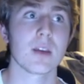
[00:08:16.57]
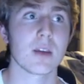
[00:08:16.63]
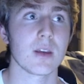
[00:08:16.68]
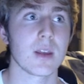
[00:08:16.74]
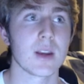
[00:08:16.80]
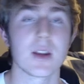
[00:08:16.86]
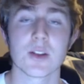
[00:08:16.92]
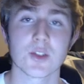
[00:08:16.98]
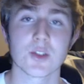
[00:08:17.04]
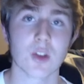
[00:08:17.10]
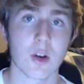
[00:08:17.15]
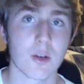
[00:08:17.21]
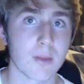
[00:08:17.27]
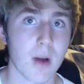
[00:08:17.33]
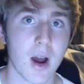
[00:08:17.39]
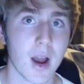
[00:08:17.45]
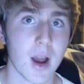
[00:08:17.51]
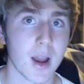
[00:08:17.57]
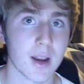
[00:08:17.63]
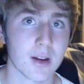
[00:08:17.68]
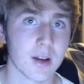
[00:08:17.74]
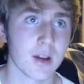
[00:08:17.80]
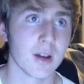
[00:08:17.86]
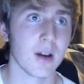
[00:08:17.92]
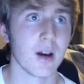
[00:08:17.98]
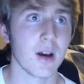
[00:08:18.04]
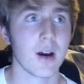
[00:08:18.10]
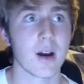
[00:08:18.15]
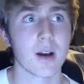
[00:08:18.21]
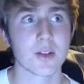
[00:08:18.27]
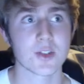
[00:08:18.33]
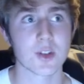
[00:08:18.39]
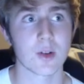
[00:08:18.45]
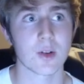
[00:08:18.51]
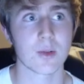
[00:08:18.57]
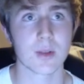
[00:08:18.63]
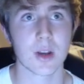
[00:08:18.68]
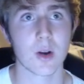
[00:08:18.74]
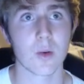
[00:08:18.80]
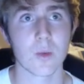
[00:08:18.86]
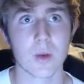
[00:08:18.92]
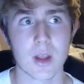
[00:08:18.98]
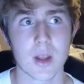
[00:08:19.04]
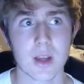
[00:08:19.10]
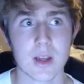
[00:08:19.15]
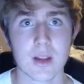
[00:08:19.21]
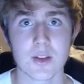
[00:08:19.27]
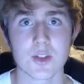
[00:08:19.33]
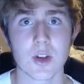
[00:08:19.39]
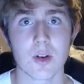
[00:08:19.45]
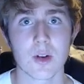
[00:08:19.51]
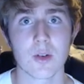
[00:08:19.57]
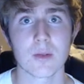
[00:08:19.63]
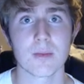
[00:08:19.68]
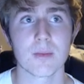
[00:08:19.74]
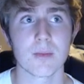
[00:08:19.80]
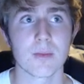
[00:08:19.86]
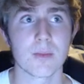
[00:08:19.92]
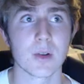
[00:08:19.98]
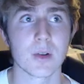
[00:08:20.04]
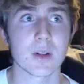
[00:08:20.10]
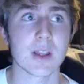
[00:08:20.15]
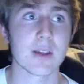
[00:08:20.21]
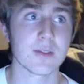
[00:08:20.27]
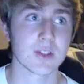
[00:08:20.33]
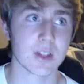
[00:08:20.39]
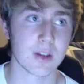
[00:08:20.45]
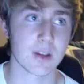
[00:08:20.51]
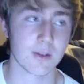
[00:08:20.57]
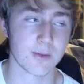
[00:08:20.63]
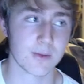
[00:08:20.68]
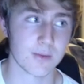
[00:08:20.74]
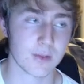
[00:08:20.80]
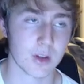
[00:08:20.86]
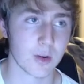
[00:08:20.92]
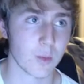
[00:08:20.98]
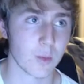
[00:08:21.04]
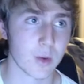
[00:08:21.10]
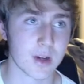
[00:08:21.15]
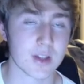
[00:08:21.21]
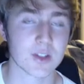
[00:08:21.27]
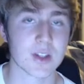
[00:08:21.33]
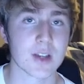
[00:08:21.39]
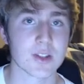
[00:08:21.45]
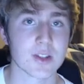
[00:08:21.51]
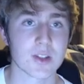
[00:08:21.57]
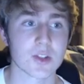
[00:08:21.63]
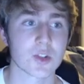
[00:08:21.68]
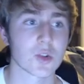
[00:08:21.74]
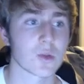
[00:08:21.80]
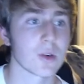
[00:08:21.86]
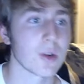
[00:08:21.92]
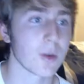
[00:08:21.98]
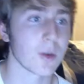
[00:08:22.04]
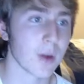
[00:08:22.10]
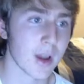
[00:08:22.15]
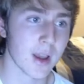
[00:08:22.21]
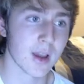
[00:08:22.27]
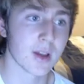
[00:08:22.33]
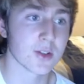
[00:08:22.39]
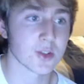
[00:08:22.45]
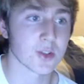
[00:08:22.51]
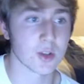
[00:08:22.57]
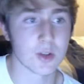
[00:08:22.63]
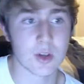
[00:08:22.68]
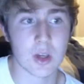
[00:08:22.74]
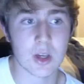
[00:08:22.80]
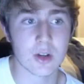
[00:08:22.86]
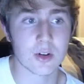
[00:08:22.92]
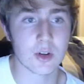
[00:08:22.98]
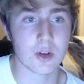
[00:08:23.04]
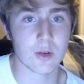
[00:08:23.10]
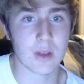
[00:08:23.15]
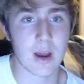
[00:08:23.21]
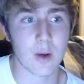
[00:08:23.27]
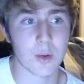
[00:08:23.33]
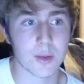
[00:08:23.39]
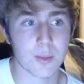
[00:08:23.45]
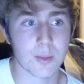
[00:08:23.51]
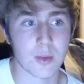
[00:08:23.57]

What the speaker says: in his own mind? So in his own beliefs, if what he says is true. So you can do that with